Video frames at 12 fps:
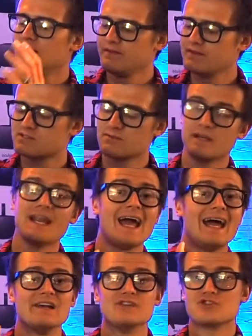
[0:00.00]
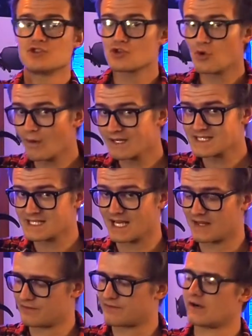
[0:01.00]
This one has 20
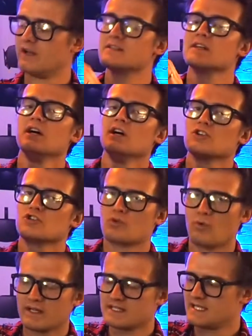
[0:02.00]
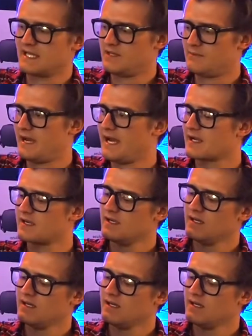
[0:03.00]
on the front, 20 on the back.